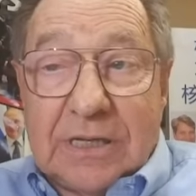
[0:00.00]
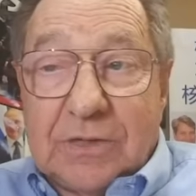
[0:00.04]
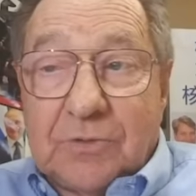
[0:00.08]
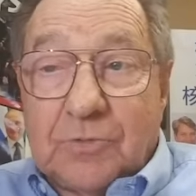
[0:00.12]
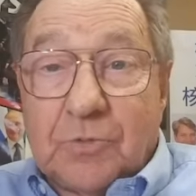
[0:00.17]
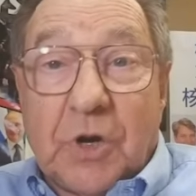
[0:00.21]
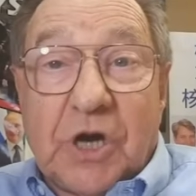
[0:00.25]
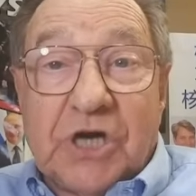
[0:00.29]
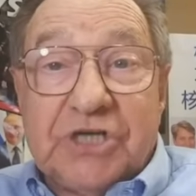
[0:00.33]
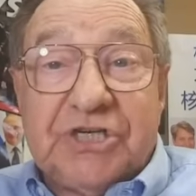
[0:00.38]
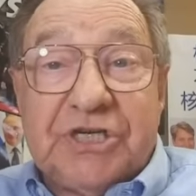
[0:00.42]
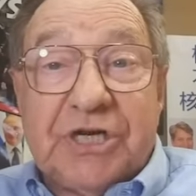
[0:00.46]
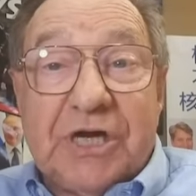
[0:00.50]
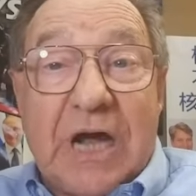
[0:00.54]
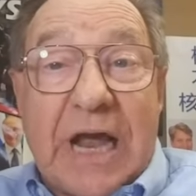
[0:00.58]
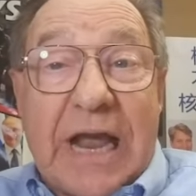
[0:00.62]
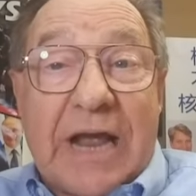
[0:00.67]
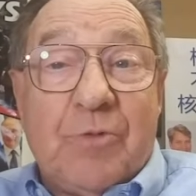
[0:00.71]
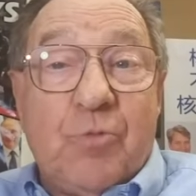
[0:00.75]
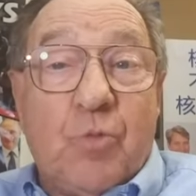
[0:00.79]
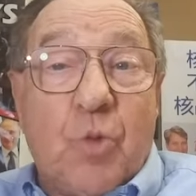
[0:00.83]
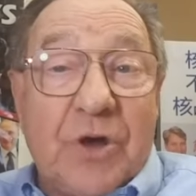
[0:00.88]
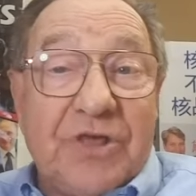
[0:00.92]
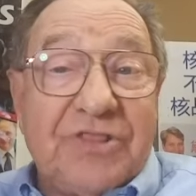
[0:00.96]
Russia,
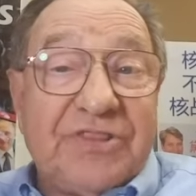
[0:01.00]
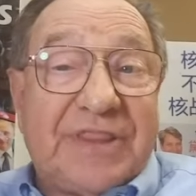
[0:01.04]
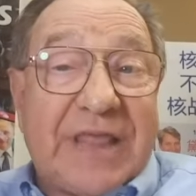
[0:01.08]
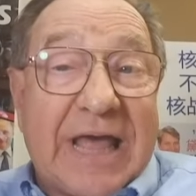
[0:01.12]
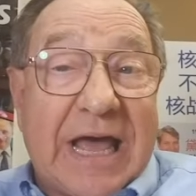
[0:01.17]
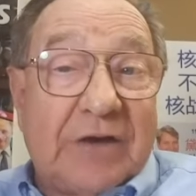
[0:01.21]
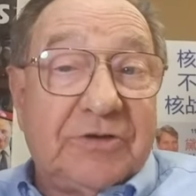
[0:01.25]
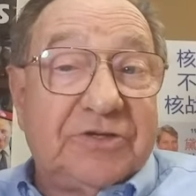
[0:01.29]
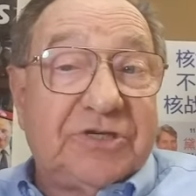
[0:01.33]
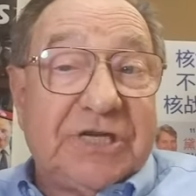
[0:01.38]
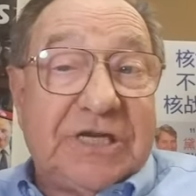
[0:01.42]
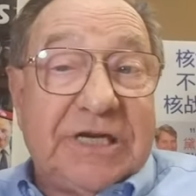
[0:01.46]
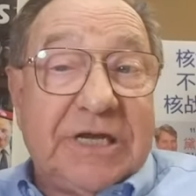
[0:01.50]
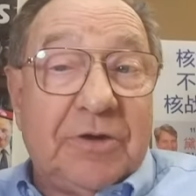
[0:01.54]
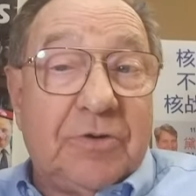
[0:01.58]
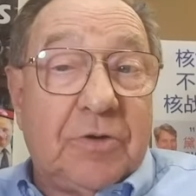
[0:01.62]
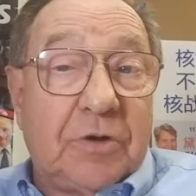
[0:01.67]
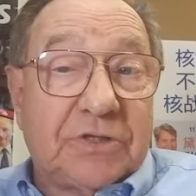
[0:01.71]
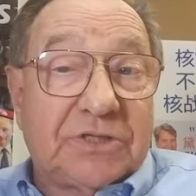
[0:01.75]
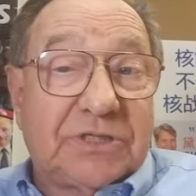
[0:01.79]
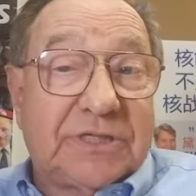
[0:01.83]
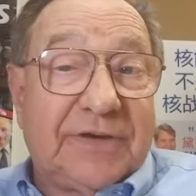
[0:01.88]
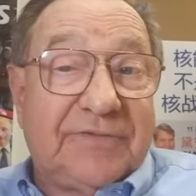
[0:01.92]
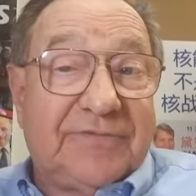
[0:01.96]
a
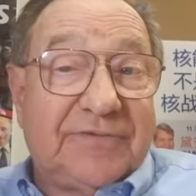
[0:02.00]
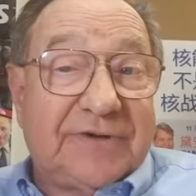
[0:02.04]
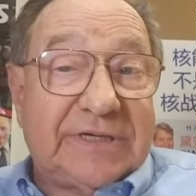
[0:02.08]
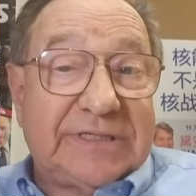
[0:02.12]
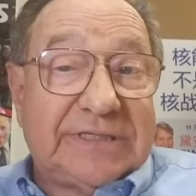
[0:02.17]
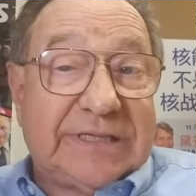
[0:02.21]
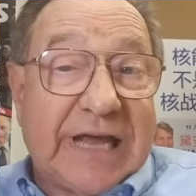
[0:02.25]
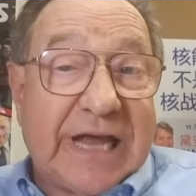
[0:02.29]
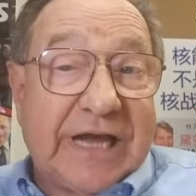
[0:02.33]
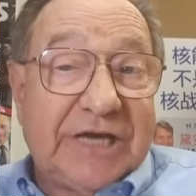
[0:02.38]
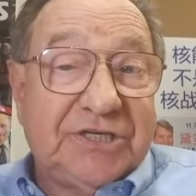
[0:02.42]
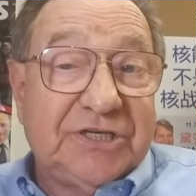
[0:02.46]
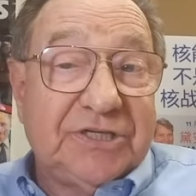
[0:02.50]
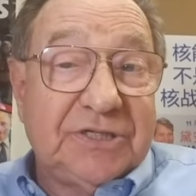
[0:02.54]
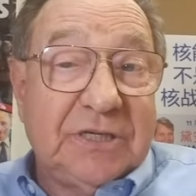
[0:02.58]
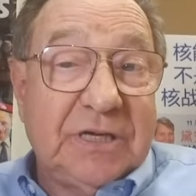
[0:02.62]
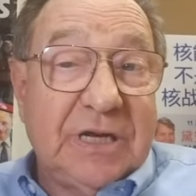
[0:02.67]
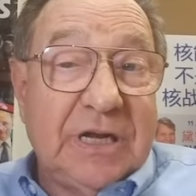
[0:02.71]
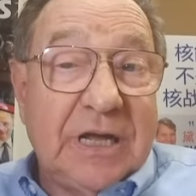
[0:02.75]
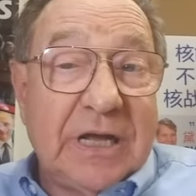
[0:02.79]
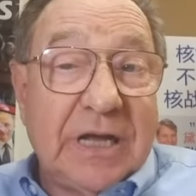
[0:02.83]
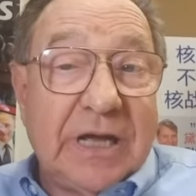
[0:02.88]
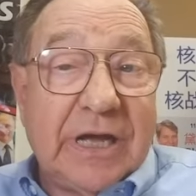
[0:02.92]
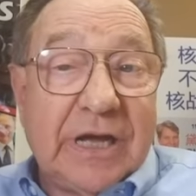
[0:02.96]
1,000-year-old
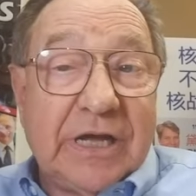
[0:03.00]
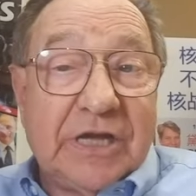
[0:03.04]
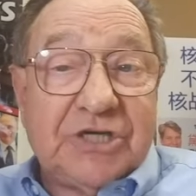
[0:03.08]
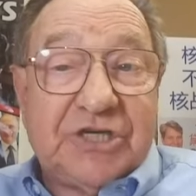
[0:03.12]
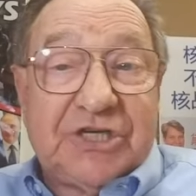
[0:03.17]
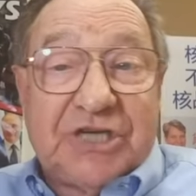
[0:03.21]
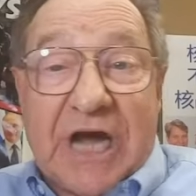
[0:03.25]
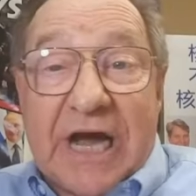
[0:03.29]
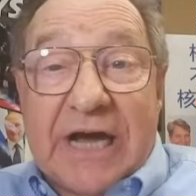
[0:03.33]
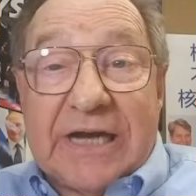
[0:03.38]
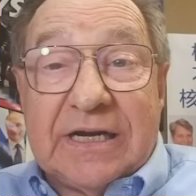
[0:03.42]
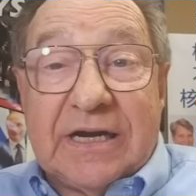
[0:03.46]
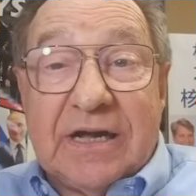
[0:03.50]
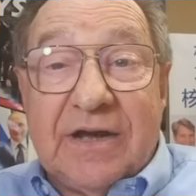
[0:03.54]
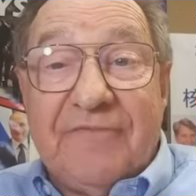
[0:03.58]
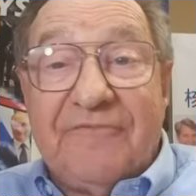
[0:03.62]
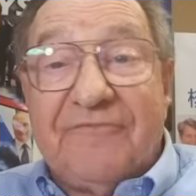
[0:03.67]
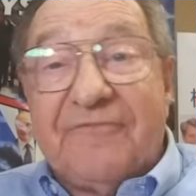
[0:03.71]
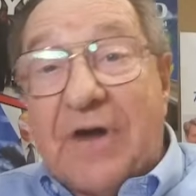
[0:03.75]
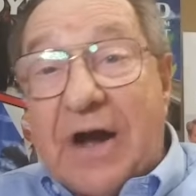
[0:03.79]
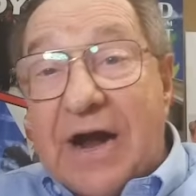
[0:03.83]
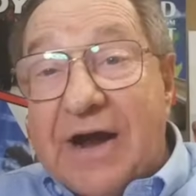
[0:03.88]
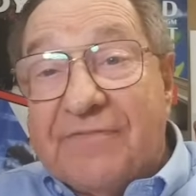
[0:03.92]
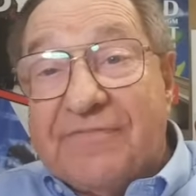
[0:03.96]
civilization, China,
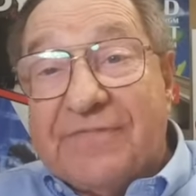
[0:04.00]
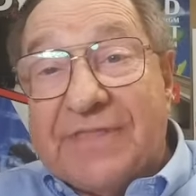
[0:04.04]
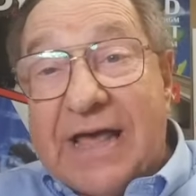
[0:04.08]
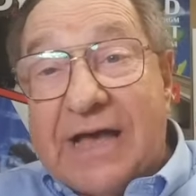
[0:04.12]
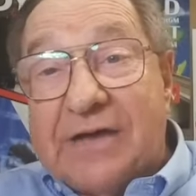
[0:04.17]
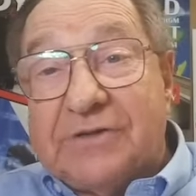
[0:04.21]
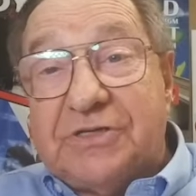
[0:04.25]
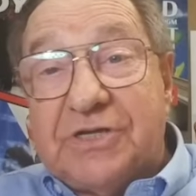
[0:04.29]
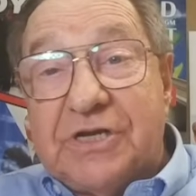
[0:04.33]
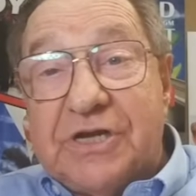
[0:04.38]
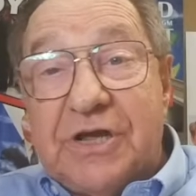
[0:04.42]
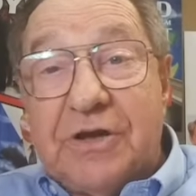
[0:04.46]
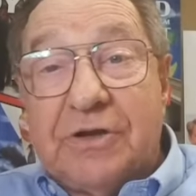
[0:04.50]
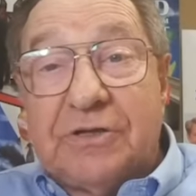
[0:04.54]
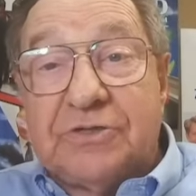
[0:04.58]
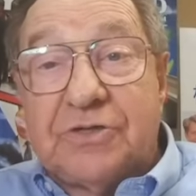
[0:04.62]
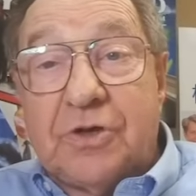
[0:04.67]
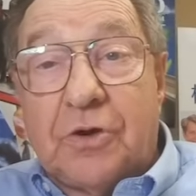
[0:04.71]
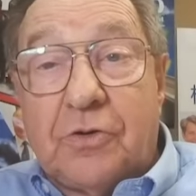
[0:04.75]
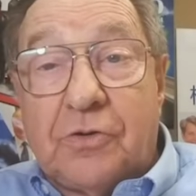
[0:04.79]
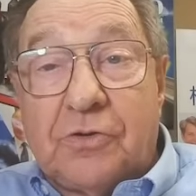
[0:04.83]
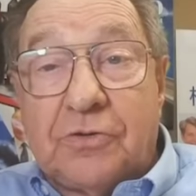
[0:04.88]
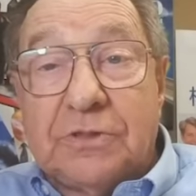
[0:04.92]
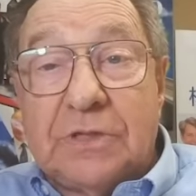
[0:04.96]
5,000 years
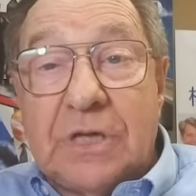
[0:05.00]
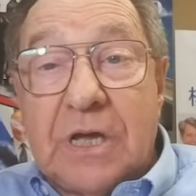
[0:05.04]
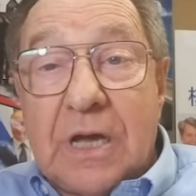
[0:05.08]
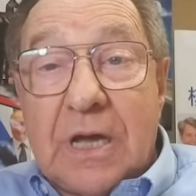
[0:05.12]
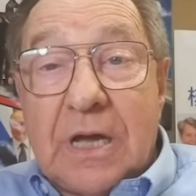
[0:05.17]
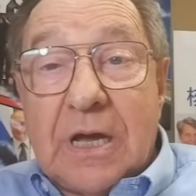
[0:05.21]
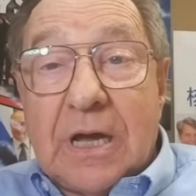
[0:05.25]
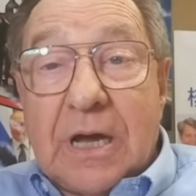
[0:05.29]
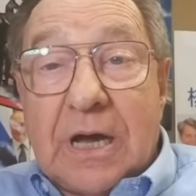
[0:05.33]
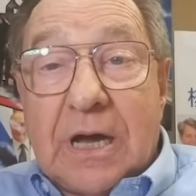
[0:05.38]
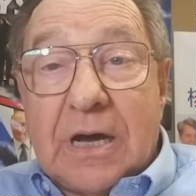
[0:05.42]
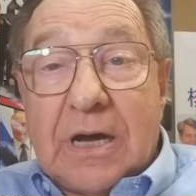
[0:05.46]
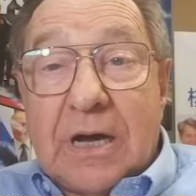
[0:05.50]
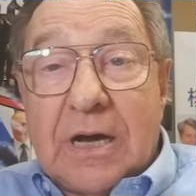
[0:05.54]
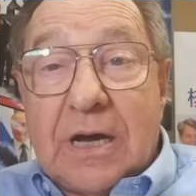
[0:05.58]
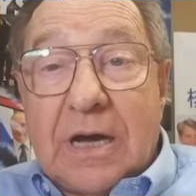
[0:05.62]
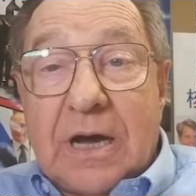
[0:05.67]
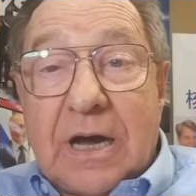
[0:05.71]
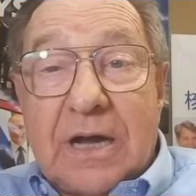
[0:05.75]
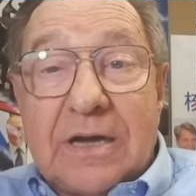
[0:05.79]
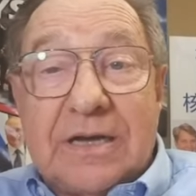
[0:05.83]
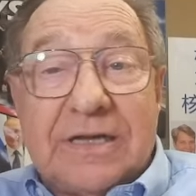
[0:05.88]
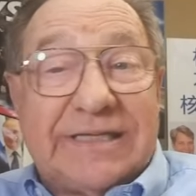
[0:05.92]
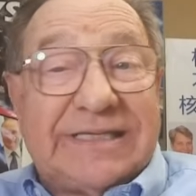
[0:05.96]
old,
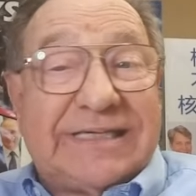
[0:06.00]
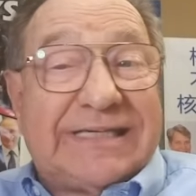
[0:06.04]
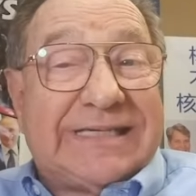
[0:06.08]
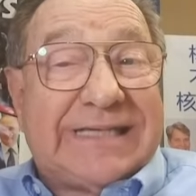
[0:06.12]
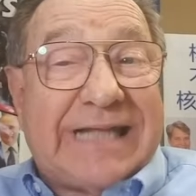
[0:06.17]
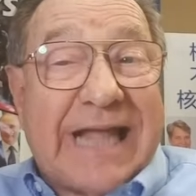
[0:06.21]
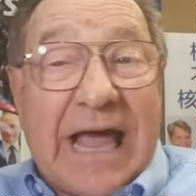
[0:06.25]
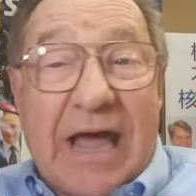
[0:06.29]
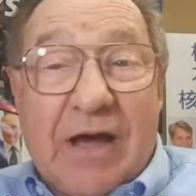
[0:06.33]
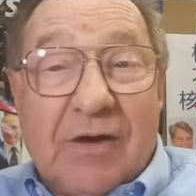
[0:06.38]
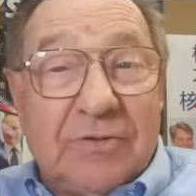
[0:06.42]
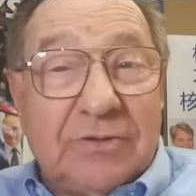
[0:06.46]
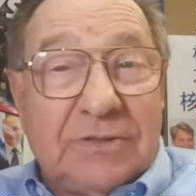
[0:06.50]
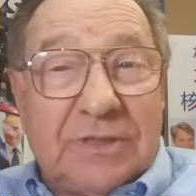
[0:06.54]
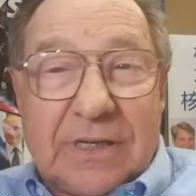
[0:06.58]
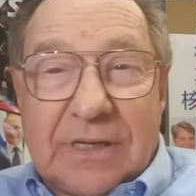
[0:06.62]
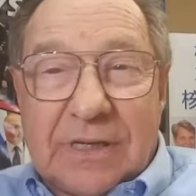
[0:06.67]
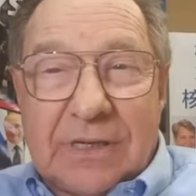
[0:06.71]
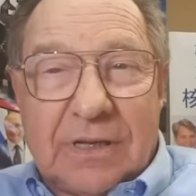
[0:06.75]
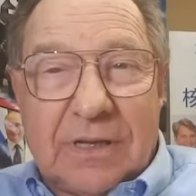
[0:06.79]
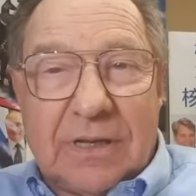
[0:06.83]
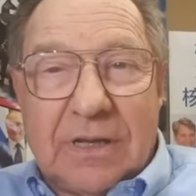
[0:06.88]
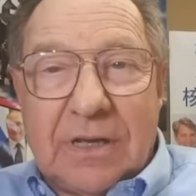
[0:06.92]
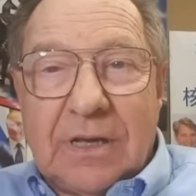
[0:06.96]
an
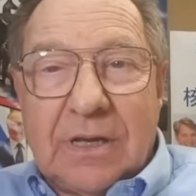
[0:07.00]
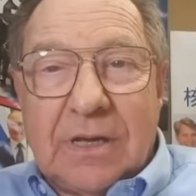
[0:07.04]
astounding